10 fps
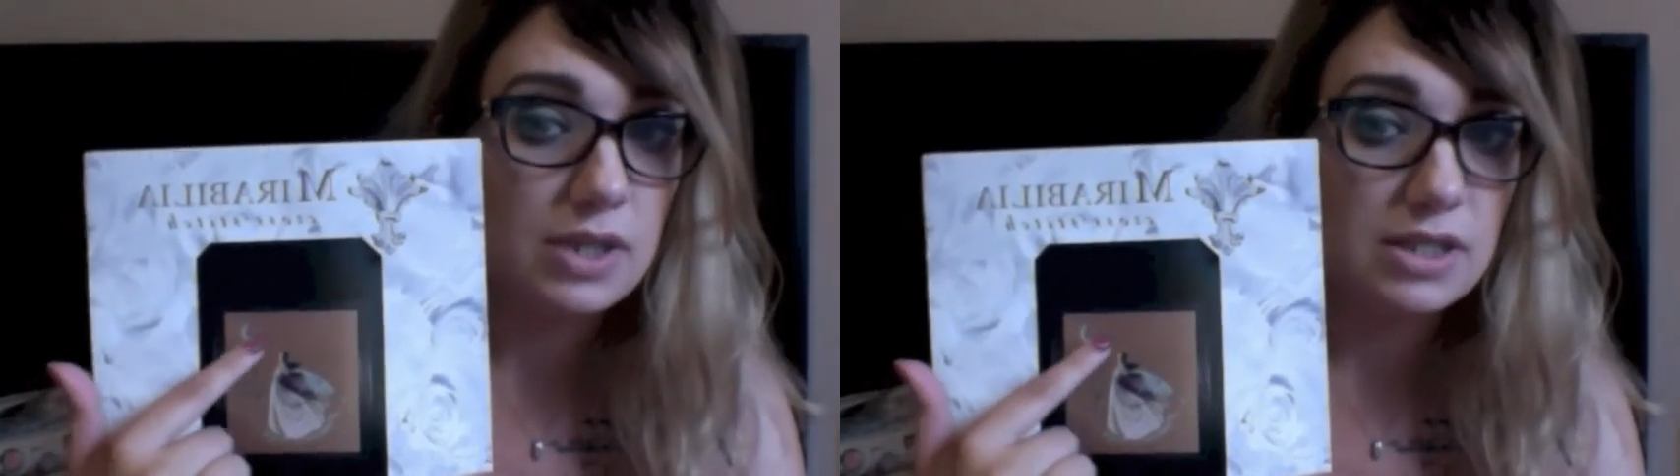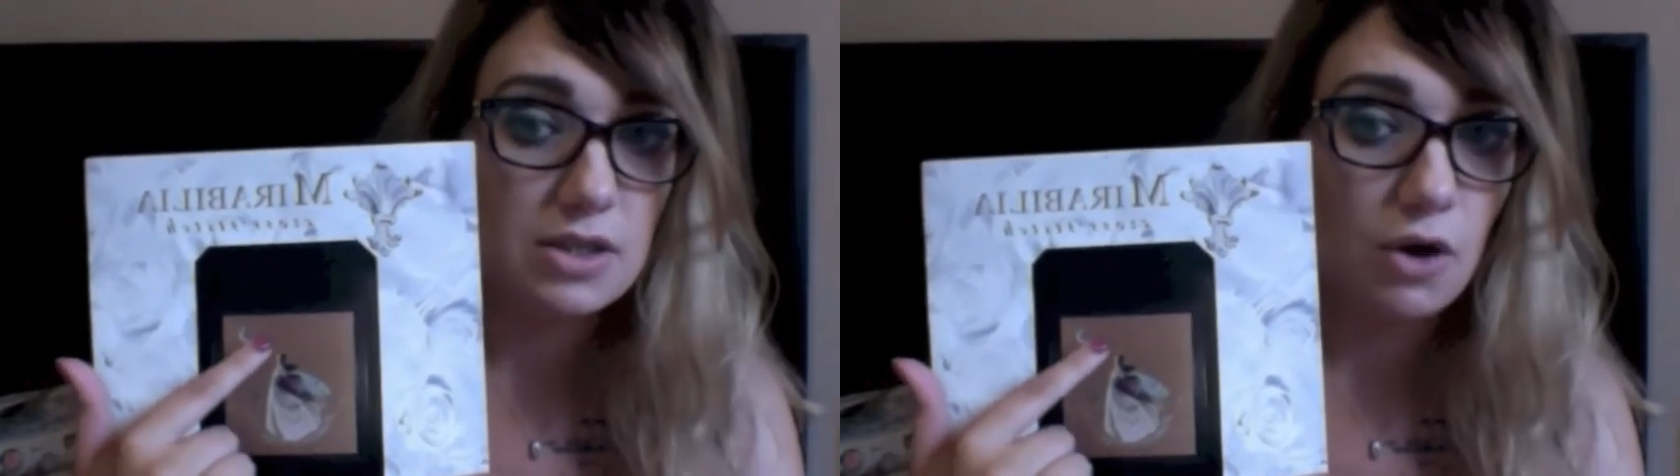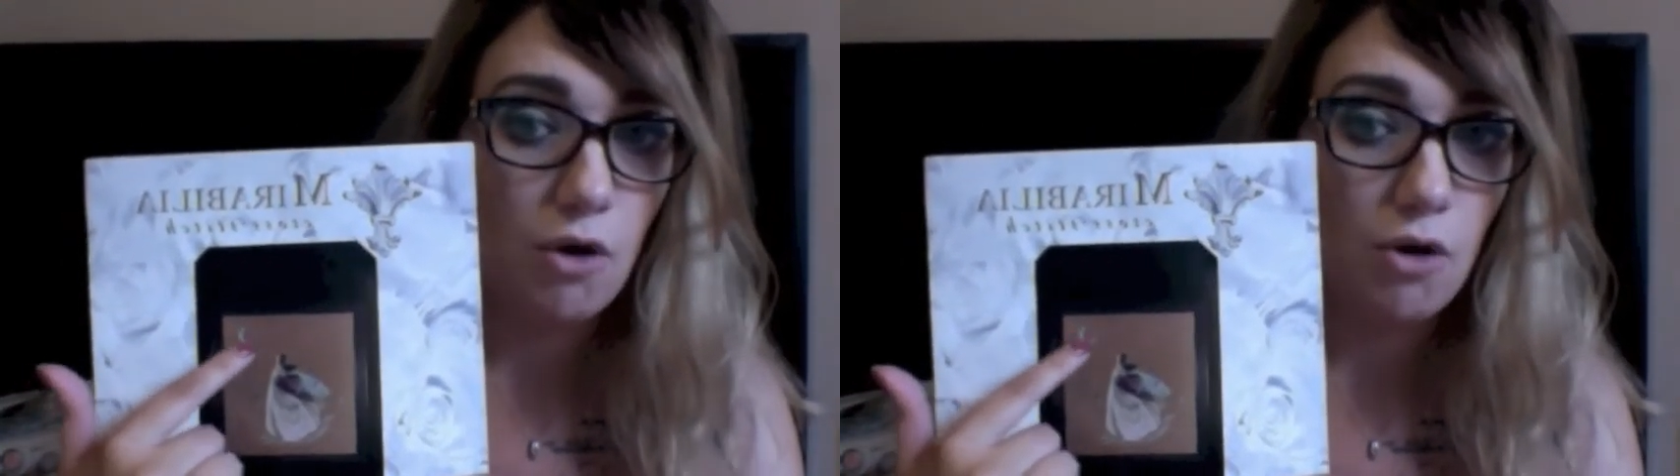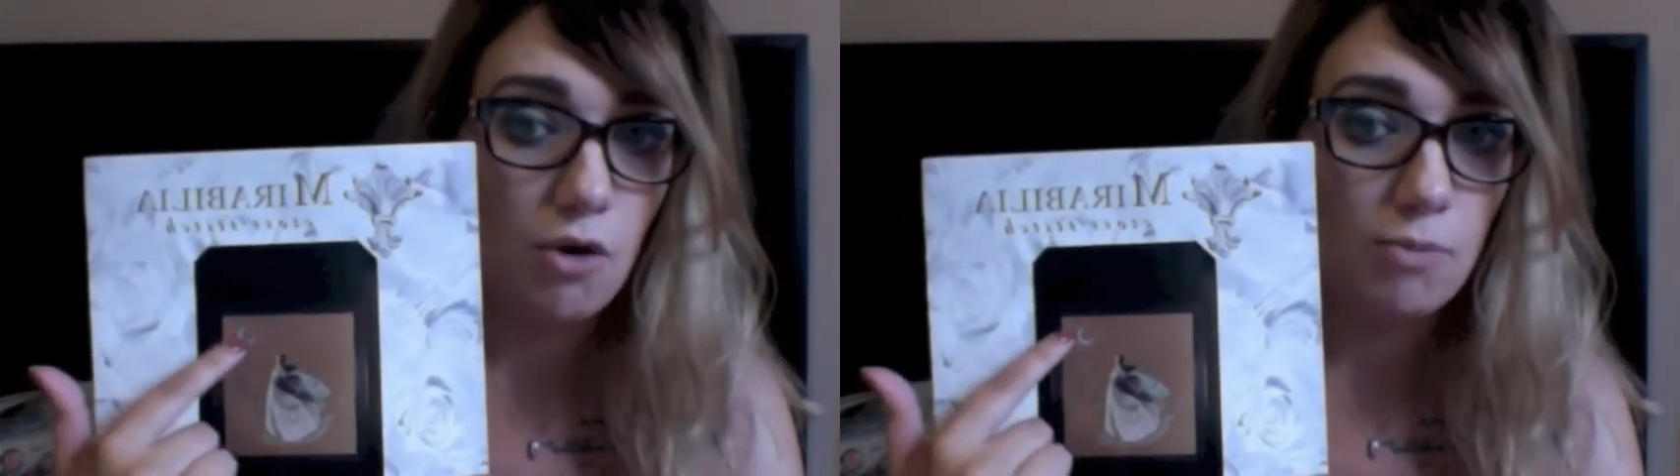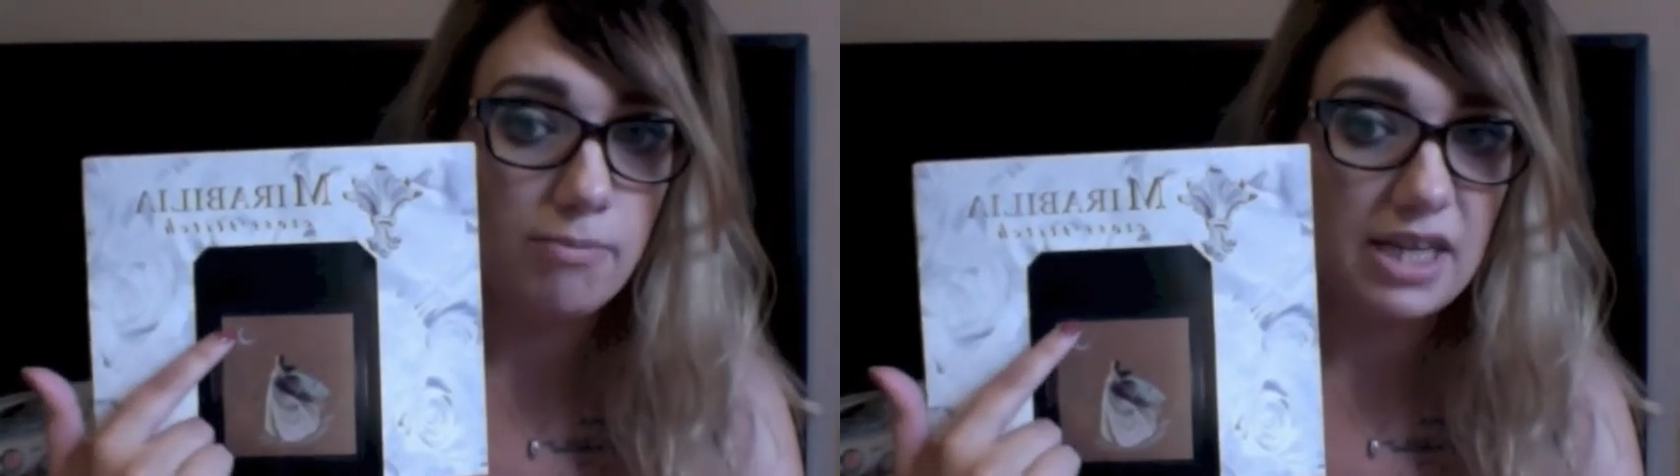it's
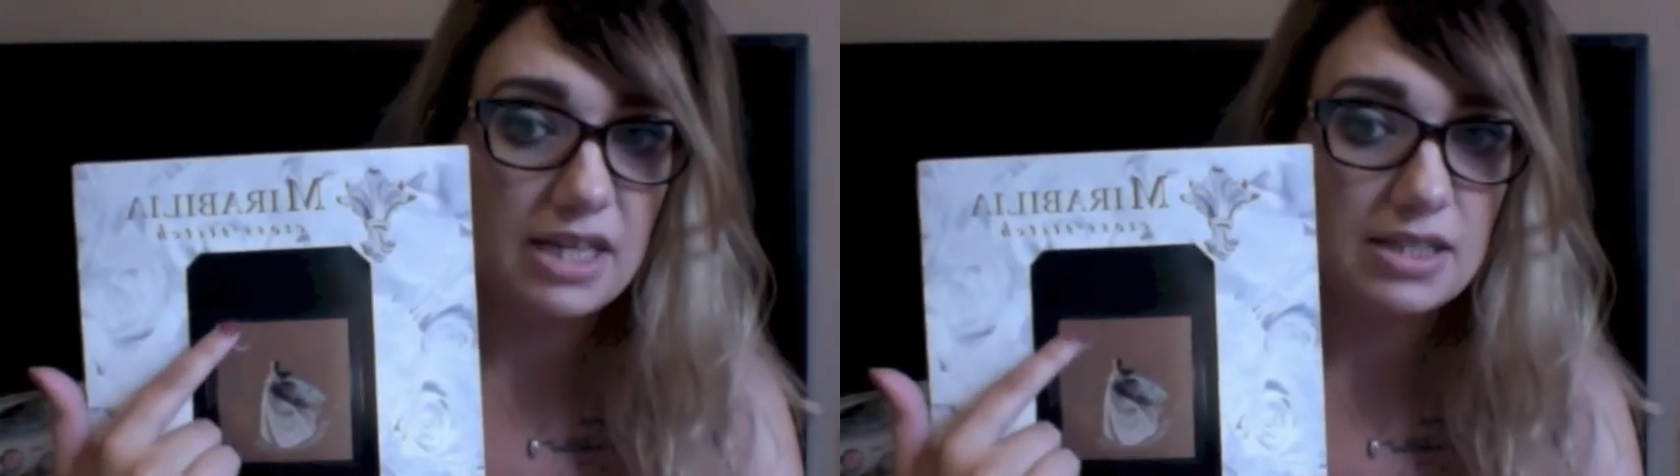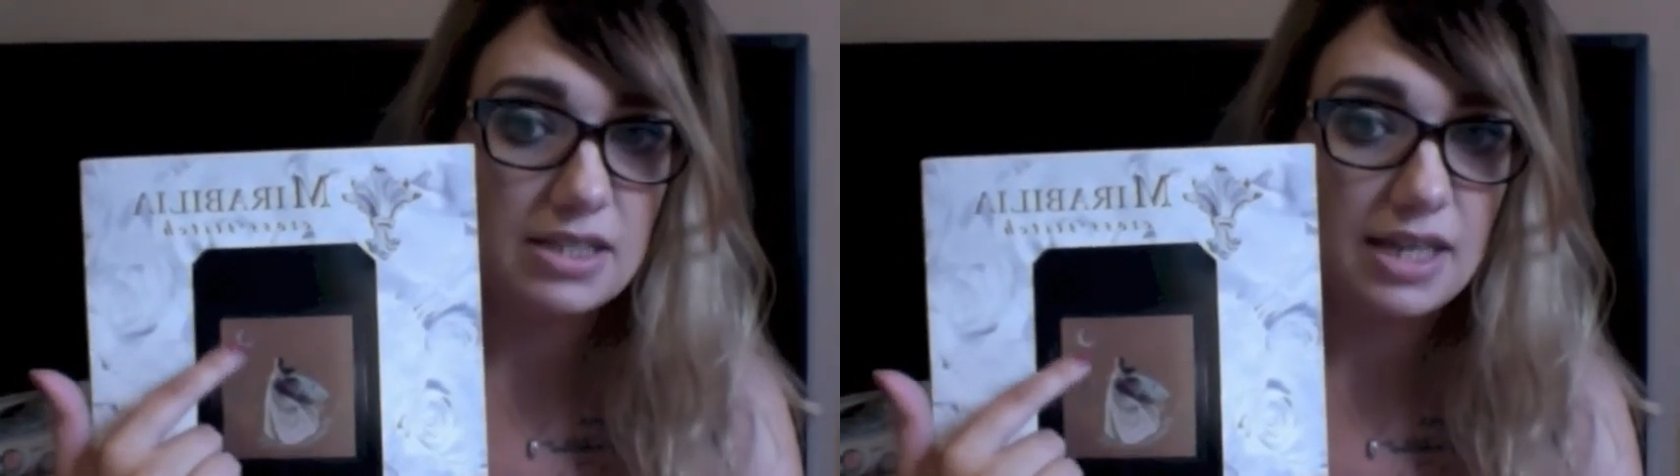all beads,